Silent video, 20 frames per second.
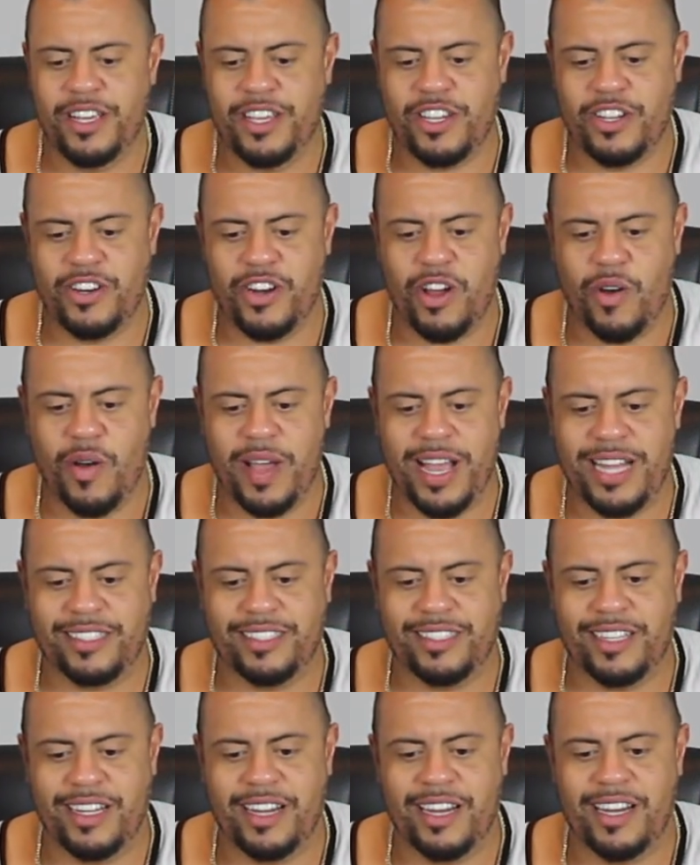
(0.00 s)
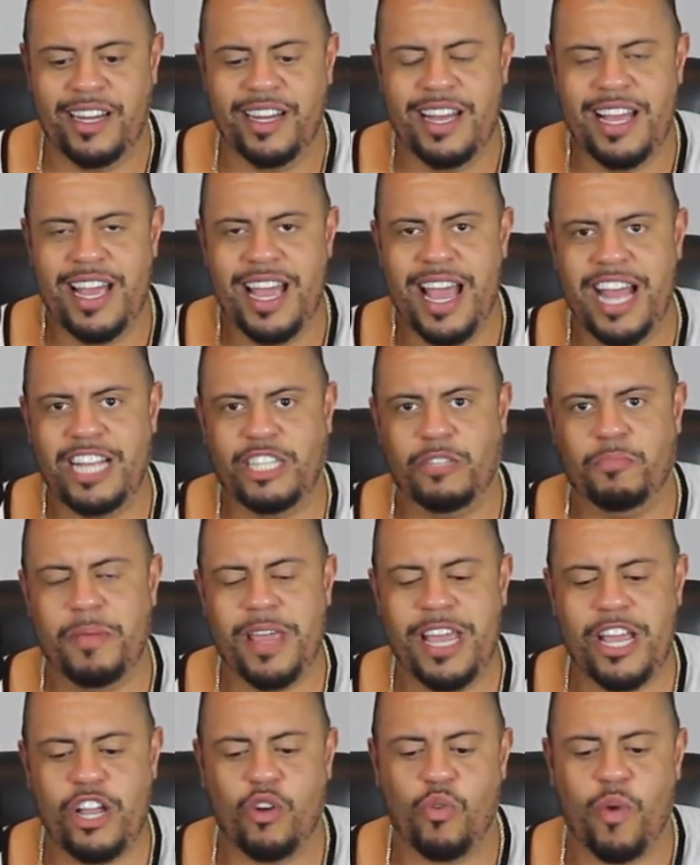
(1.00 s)
You know, it's
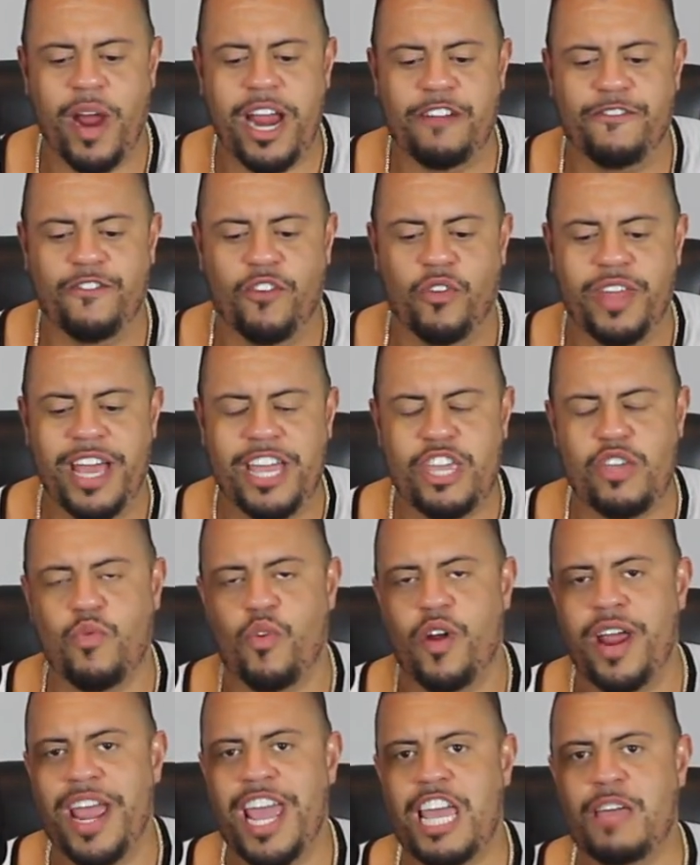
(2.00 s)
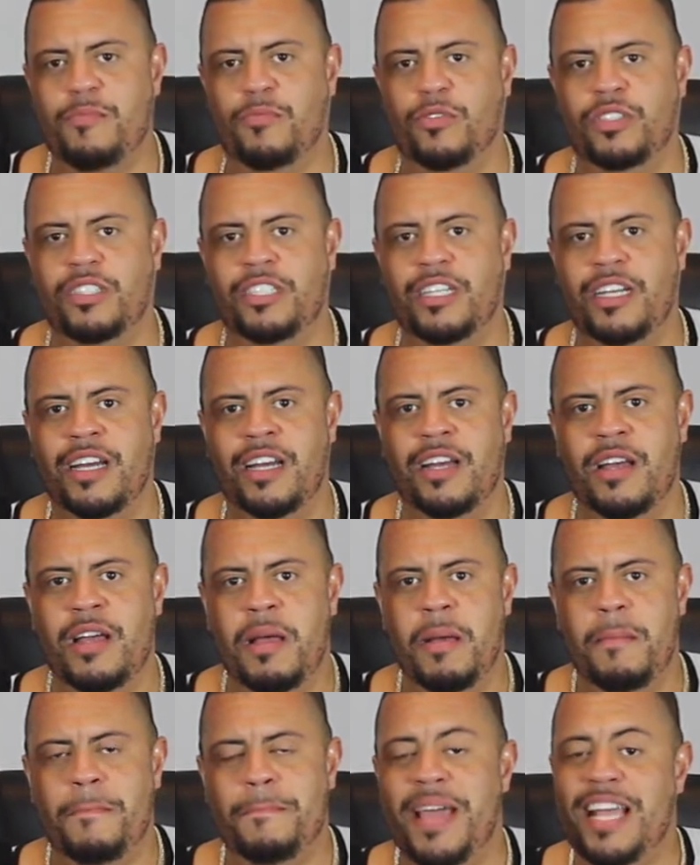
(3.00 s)
being grateful that you were able to
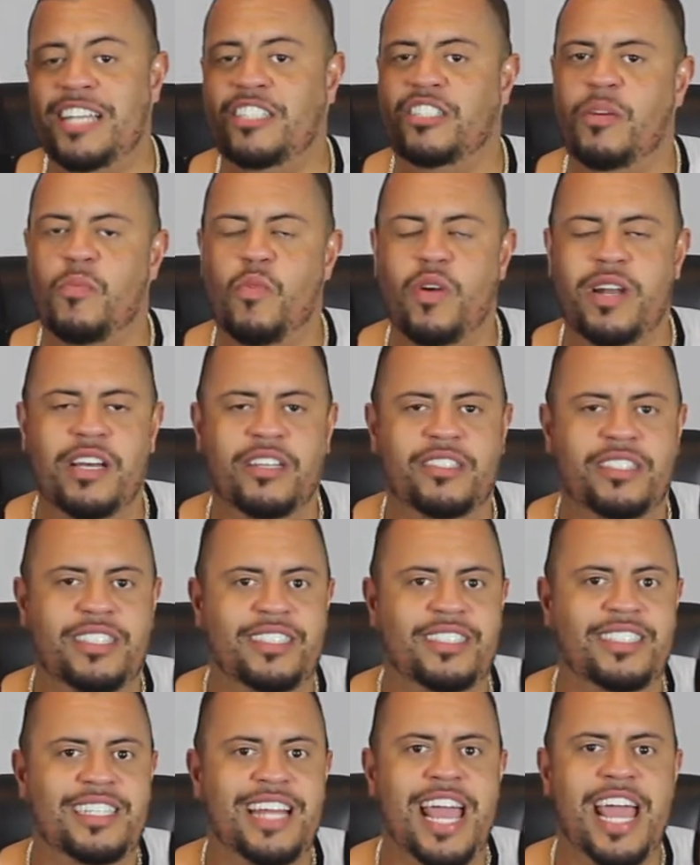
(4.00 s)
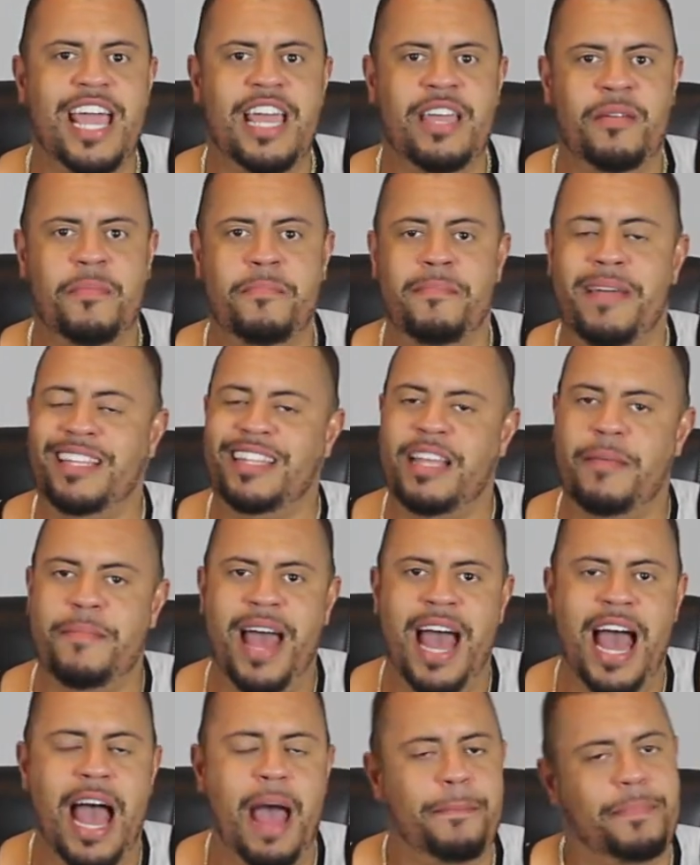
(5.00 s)
make someone else's day, make them
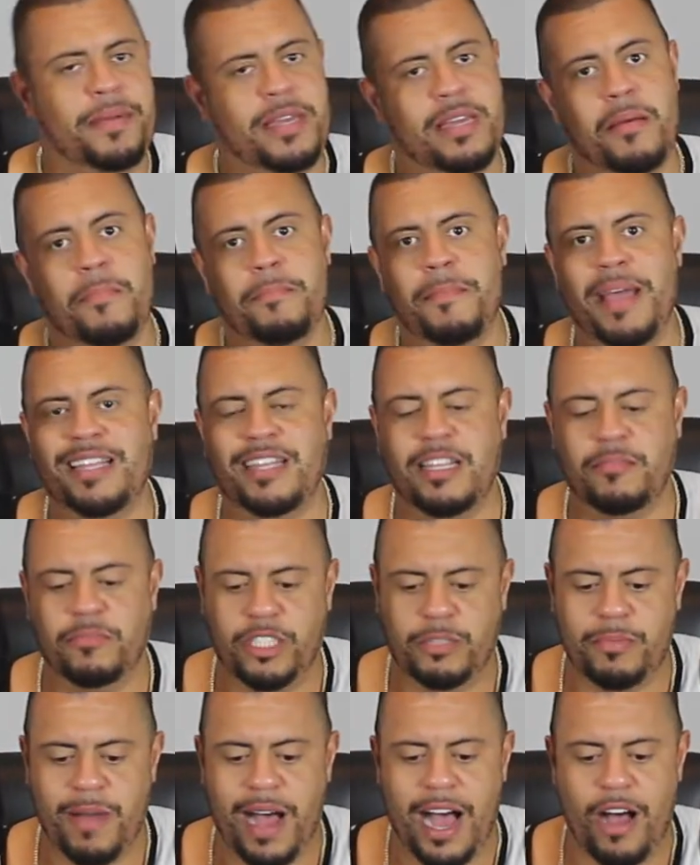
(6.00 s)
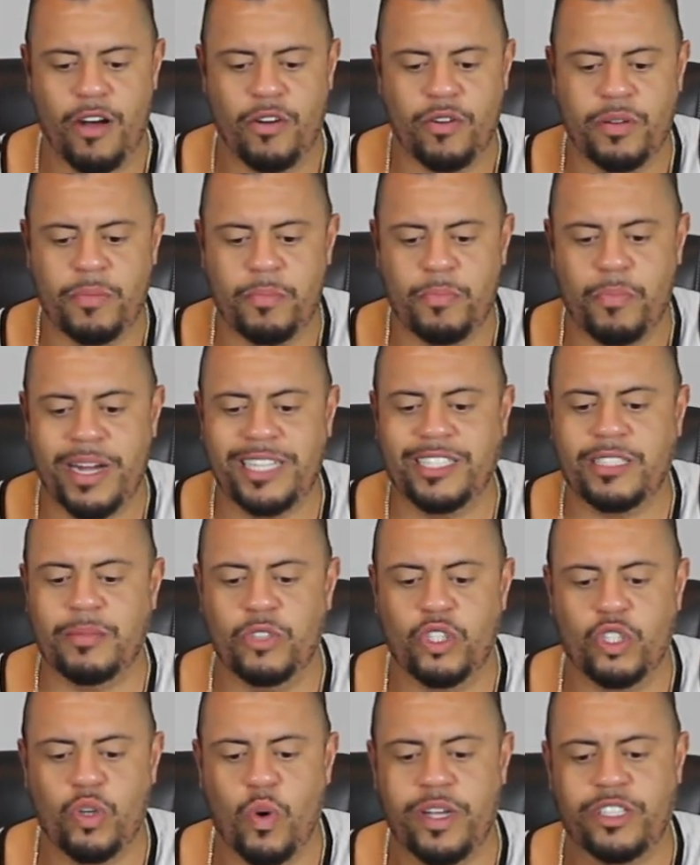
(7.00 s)
happy, make them smile, bring some
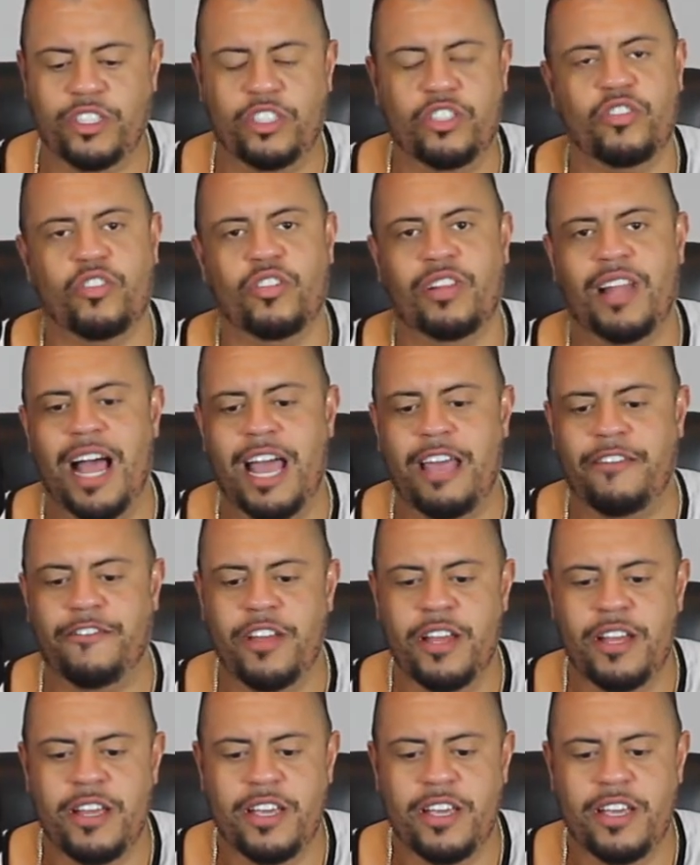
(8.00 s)
joy into their life.